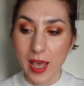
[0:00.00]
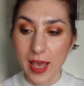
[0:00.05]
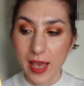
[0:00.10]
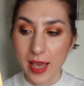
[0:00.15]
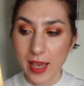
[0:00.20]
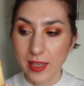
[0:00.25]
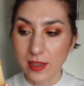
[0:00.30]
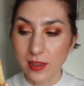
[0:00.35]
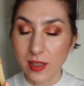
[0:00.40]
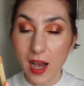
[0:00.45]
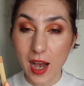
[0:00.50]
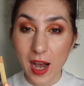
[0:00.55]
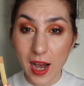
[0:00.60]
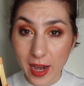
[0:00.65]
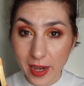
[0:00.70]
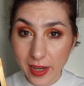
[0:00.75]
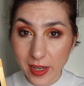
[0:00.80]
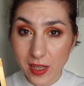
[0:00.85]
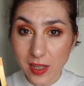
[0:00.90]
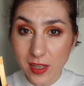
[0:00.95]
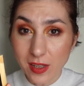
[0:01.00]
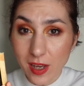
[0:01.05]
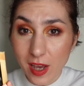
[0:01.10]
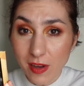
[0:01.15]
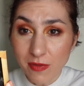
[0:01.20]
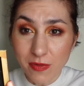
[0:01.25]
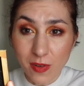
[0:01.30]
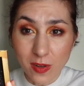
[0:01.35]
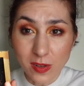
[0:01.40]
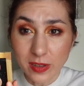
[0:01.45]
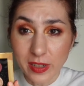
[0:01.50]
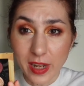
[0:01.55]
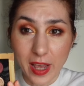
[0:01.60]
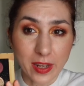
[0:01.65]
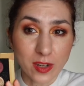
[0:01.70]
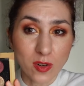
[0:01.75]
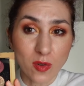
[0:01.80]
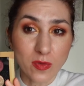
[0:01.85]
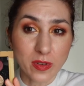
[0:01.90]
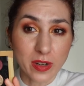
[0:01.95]
And I have fallen
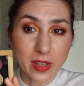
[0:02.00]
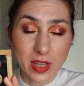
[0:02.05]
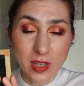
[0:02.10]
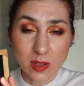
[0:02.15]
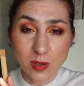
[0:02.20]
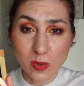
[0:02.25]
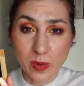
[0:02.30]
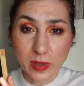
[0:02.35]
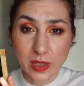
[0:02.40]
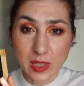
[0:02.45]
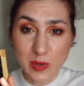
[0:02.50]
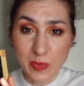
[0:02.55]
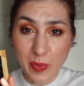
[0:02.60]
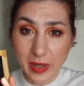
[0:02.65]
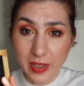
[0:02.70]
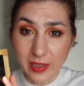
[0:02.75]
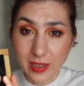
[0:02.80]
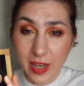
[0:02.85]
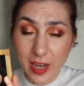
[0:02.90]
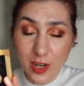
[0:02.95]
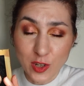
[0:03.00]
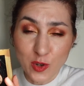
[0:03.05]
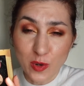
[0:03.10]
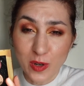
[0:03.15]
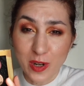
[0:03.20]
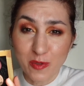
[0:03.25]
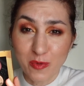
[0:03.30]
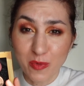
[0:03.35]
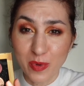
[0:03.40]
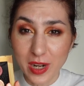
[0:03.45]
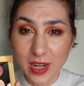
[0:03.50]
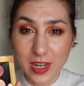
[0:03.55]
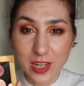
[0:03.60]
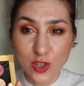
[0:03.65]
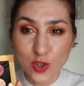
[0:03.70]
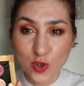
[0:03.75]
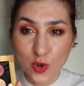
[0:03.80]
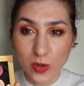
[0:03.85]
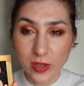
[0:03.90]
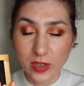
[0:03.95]
head over heels with this palette. I actually really
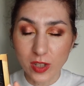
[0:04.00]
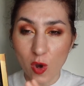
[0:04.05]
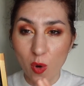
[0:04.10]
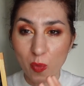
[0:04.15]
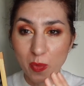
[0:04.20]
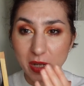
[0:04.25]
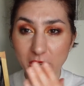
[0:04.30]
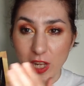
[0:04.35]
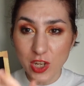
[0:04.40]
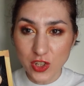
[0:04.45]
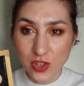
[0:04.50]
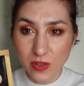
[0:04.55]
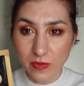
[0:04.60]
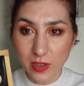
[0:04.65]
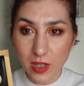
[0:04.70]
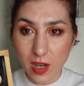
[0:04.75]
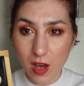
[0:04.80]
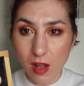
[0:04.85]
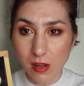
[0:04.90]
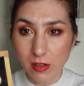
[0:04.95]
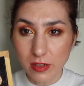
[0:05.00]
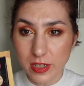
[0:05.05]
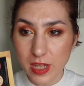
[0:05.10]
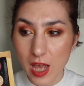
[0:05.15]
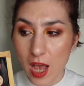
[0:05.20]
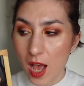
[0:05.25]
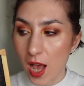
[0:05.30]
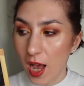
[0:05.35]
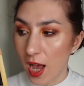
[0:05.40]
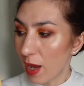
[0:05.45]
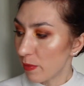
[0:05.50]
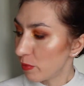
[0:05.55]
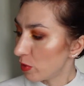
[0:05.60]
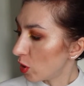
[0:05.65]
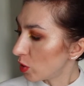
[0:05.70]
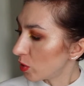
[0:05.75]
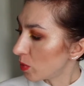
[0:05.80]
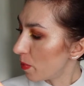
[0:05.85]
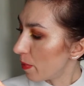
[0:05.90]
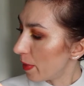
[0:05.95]
enjoy the combination of the colors. I'm
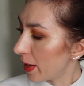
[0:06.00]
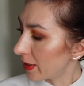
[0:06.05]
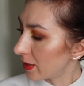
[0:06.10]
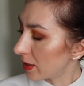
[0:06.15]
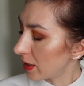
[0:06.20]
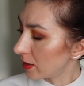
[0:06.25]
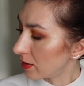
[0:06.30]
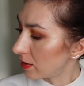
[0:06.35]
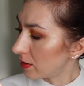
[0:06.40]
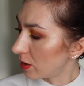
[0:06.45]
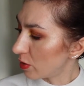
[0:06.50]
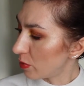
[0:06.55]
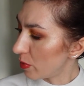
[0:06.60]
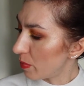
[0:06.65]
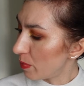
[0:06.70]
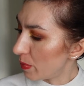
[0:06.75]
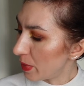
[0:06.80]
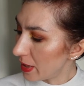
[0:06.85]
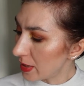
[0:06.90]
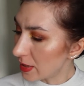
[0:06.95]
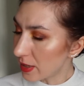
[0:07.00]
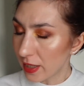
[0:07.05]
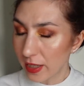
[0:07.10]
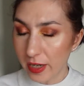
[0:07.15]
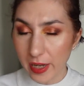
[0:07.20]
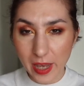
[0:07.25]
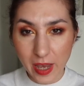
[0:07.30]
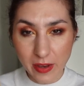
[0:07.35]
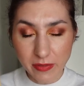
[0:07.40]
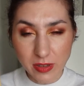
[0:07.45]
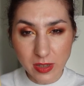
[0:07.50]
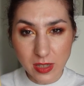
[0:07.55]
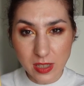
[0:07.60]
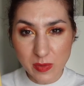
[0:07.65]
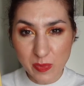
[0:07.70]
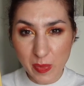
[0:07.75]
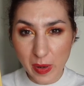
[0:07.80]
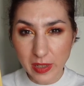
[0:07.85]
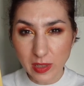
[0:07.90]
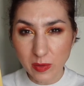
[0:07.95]
not mad at the repeats that I have in
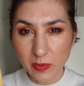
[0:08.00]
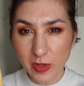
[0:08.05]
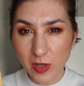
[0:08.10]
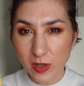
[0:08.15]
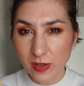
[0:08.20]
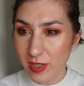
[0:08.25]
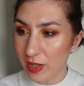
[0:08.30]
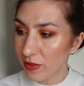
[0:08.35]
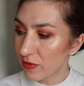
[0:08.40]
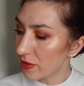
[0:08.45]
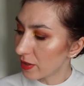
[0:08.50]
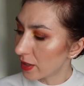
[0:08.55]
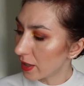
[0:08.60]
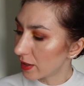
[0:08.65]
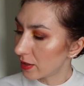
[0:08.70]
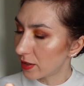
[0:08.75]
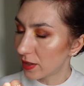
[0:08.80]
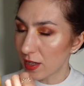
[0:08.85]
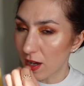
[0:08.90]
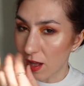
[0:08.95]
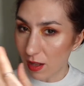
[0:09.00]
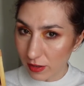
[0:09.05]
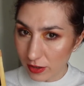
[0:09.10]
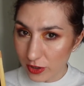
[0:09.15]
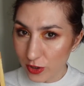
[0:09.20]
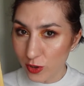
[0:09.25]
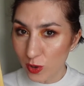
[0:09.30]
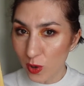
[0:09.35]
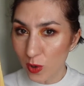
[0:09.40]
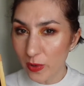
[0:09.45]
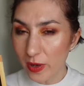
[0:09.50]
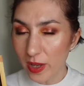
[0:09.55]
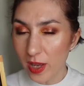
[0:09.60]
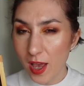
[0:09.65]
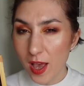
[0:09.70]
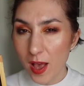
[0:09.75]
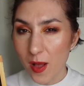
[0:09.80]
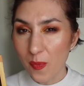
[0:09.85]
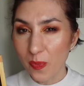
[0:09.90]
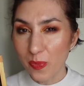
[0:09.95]
this palette because I feel like the color story
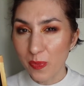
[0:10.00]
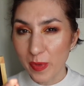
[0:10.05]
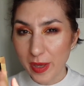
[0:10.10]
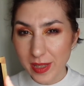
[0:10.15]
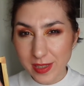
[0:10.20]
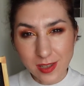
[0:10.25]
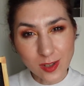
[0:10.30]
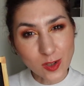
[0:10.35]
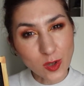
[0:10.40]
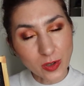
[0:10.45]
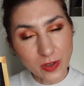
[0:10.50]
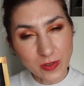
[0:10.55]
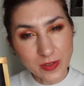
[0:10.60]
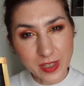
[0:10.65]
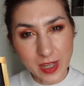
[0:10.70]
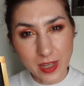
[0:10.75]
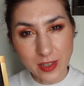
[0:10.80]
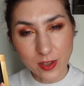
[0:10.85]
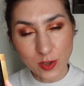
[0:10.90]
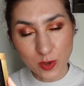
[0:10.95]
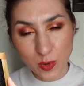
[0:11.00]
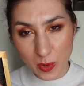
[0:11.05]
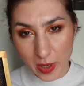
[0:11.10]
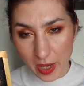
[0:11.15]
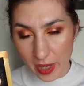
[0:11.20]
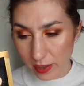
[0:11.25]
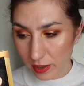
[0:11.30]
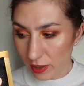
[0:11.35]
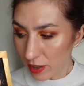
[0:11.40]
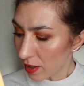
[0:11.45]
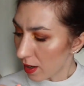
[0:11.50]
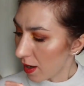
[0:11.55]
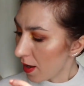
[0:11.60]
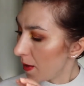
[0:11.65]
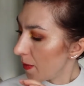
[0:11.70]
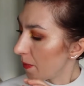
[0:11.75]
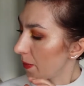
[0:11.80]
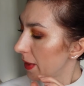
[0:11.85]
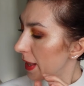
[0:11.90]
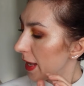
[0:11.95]
makes a lot of sense together
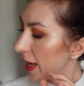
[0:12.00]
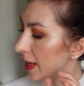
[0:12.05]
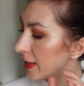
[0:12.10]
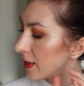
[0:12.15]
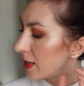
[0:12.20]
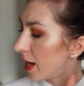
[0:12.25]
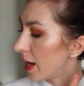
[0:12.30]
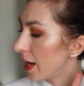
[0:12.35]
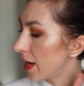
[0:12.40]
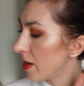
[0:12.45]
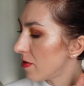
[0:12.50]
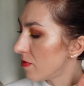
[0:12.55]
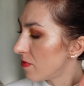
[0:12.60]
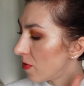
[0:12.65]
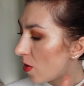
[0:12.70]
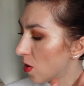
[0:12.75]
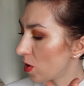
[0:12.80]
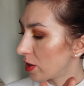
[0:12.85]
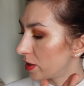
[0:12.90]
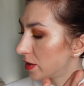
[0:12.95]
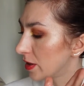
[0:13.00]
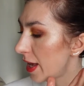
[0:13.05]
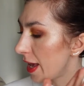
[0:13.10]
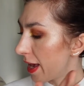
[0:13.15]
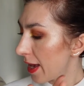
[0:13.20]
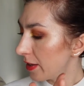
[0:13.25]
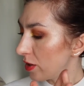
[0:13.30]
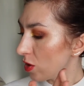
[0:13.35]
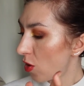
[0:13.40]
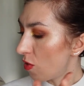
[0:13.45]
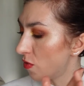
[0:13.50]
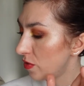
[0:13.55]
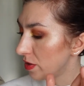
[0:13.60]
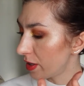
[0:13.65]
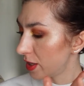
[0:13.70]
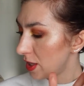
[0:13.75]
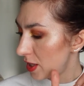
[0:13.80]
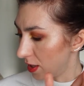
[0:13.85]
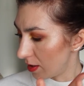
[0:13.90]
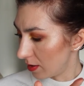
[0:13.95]
and I have fallen head over
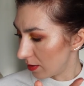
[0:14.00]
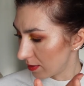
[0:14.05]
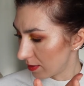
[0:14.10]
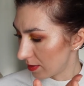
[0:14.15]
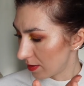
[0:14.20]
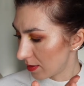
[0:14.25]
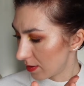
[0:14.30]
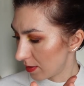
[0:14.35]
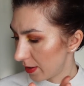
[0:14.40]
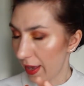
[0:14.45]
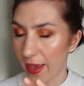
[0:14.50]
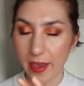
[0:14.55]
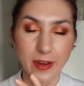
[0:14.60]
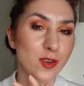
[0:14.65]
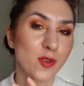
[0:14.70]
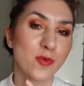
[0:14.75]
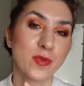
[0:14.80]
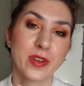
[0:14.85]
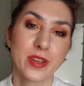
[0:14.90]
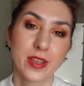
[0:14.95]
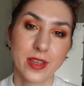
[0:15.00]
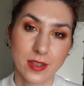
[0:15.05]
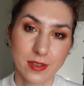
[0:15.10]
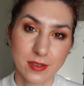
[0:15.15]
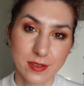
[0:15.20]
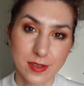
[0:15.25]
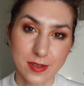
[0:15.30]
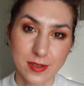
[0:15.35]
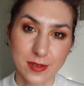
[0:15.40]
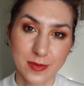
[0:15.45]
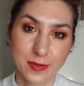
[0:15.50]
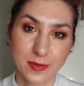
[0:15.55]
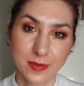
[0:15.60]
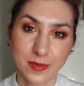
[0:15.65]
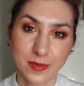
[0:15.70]
heels, head over heels,